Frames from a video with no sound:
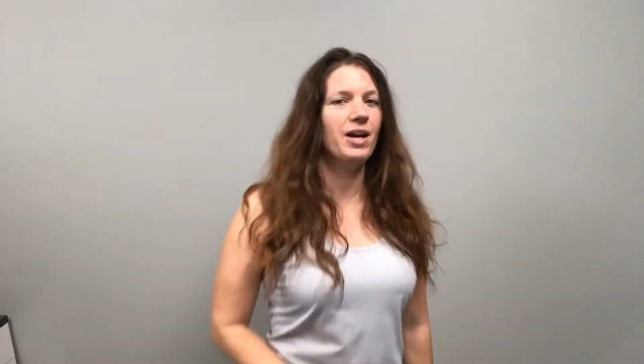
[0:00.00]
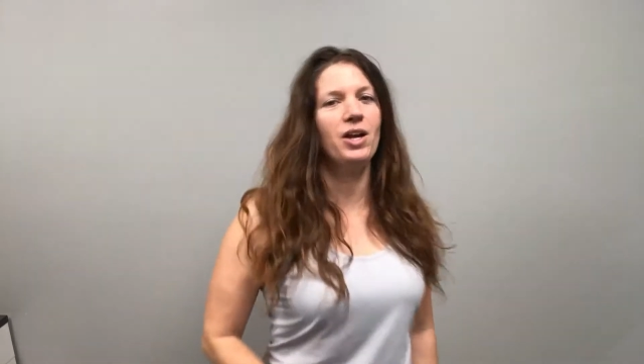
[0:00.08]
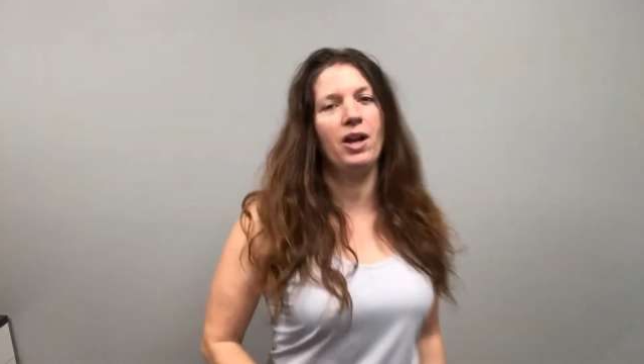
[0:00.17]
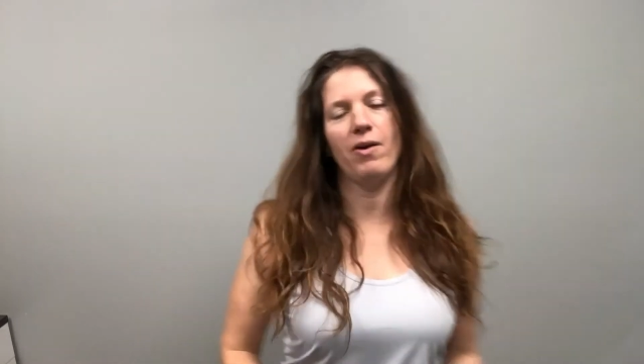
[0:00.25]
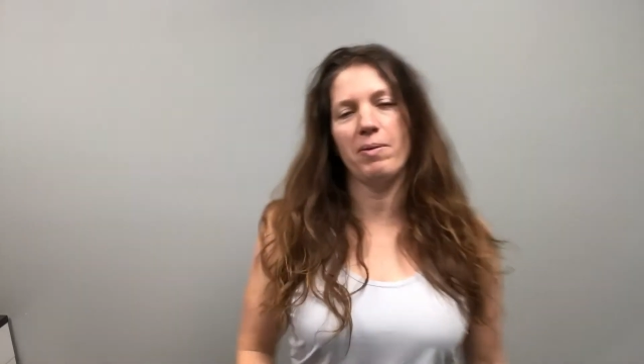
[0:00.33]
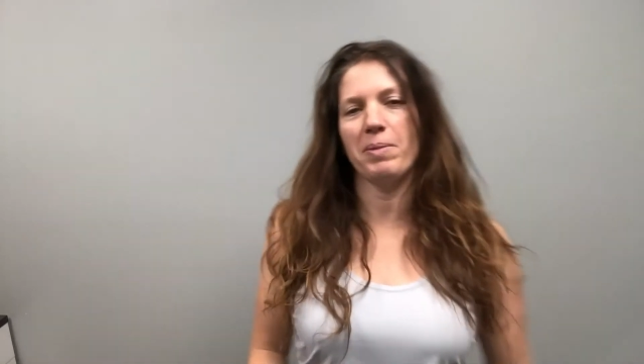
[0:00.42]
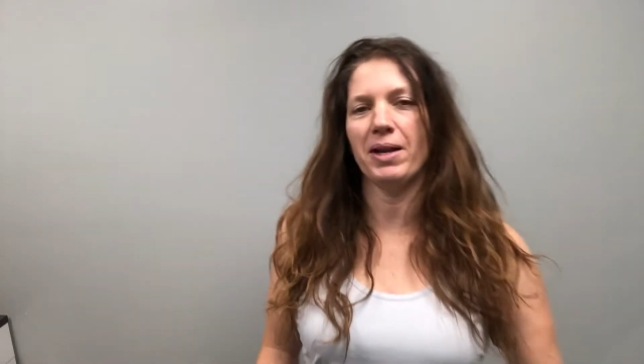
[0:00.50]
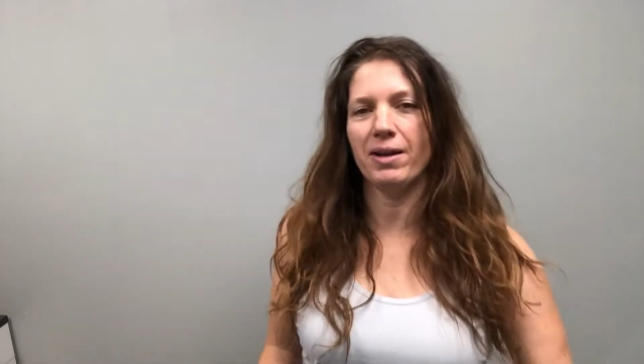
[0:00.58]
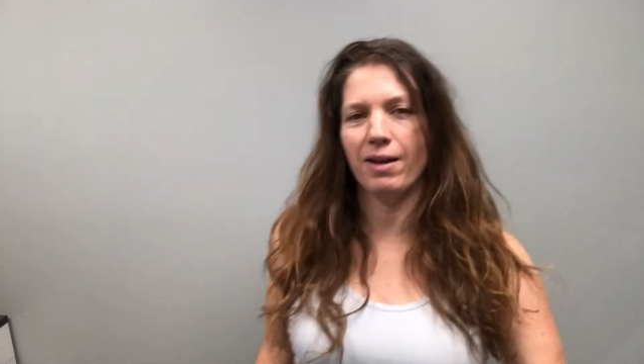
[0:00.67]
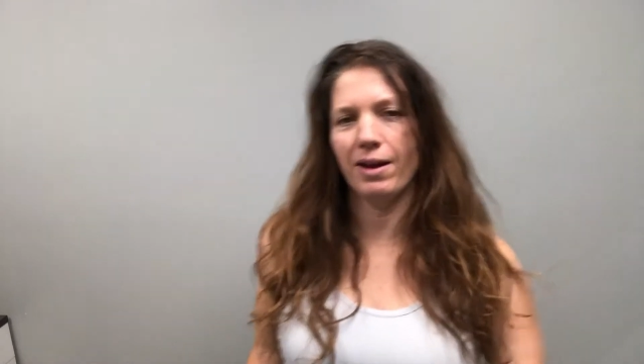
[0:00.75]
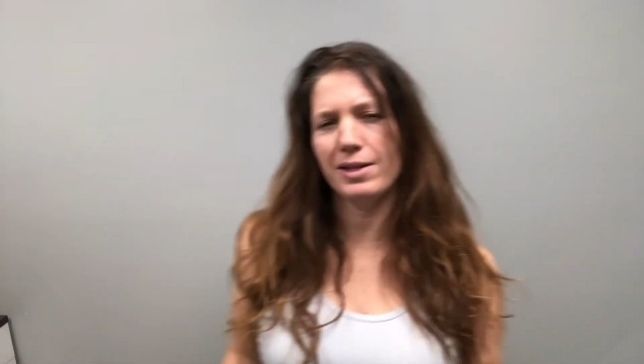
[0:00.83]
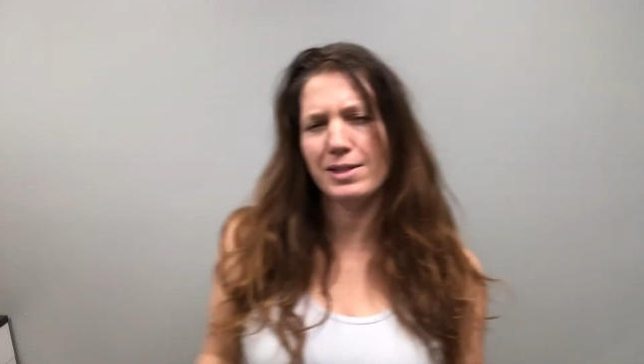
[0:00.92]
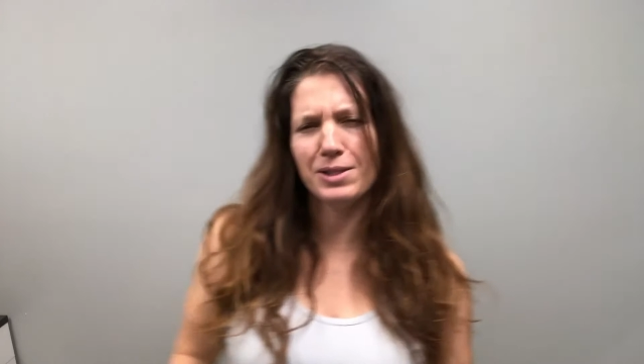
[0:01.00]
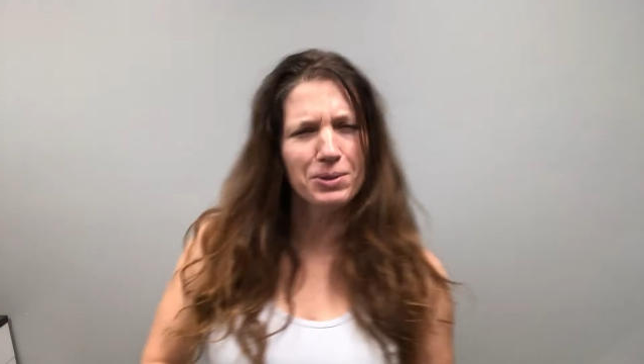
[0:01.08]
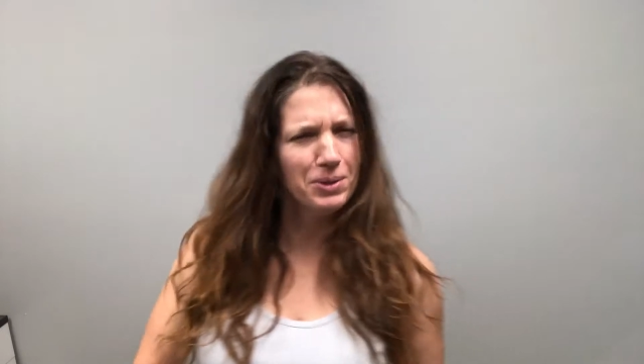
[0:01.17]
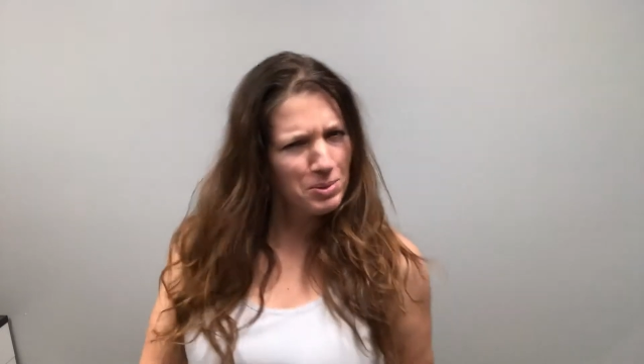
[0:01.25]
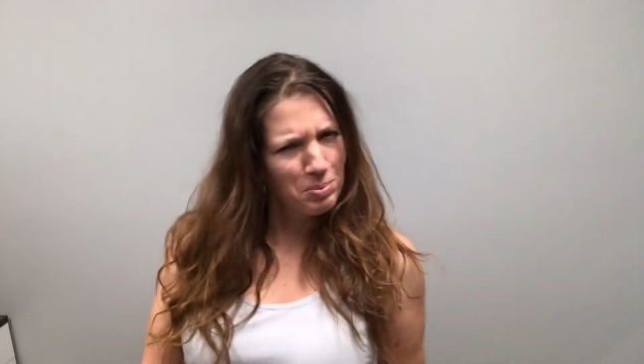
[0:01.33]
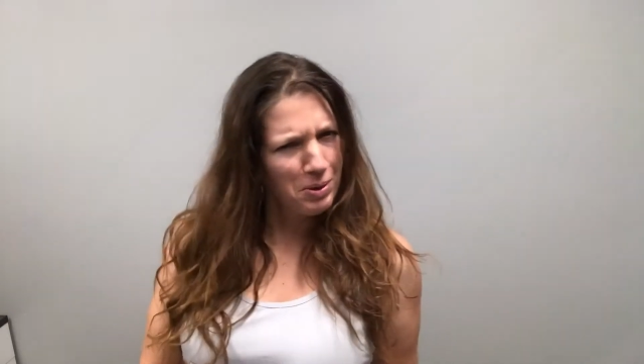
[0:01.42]
I mean, it still
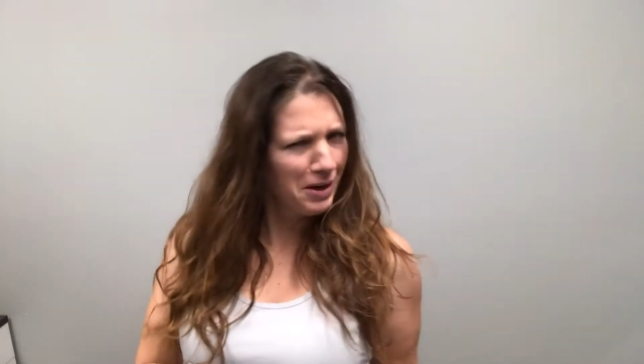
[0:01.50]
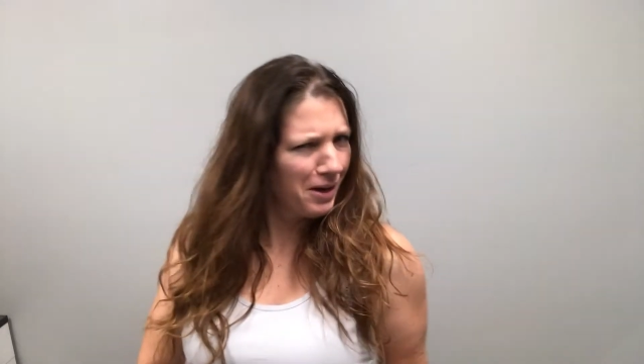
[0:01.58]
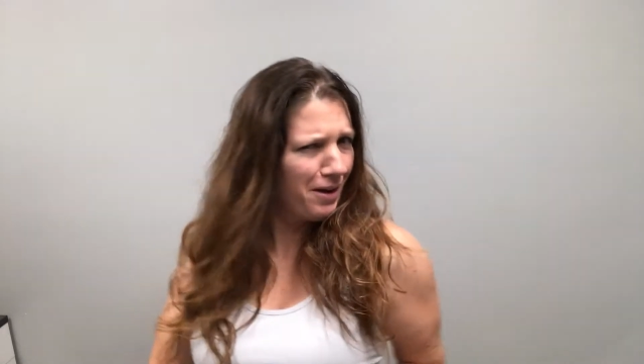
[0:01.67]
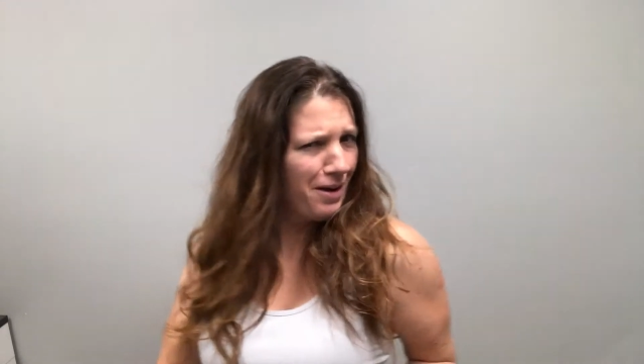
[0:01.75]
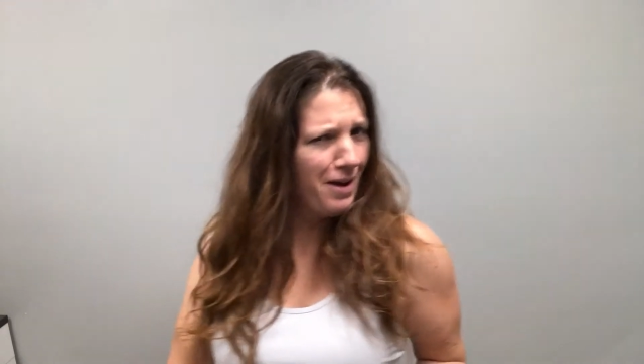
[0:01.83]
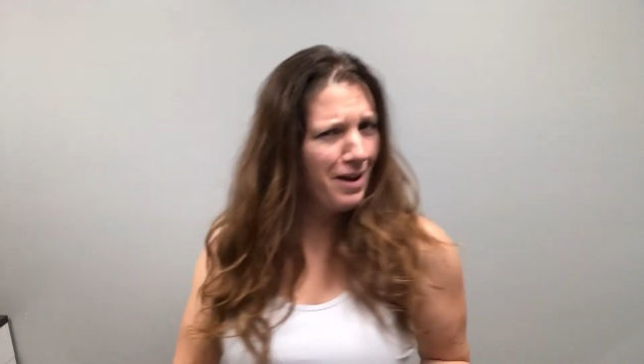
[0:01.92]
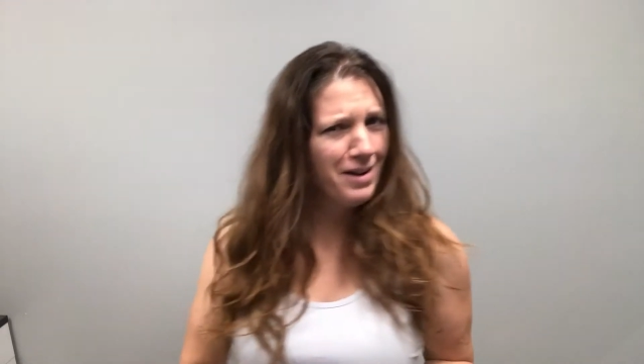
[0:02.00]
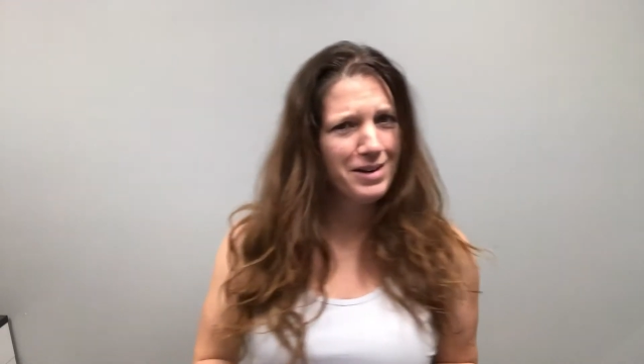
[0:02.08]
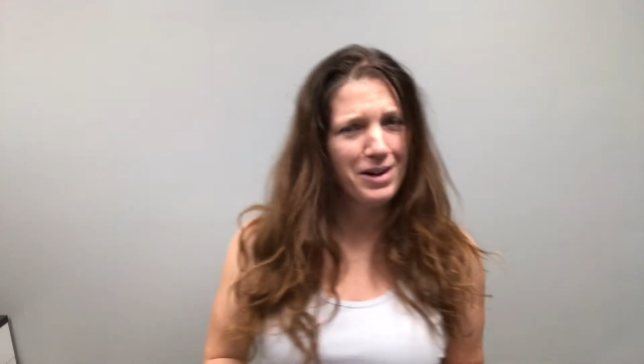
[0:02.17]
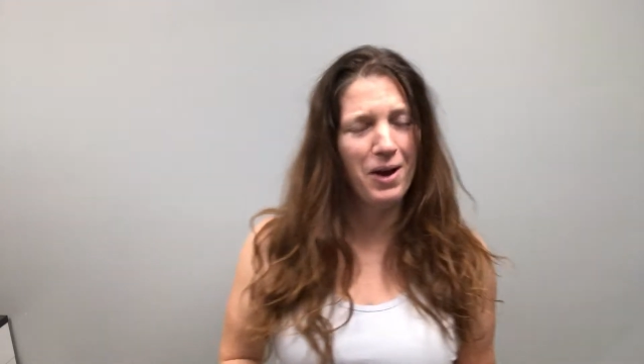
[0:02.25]
looks pretty good,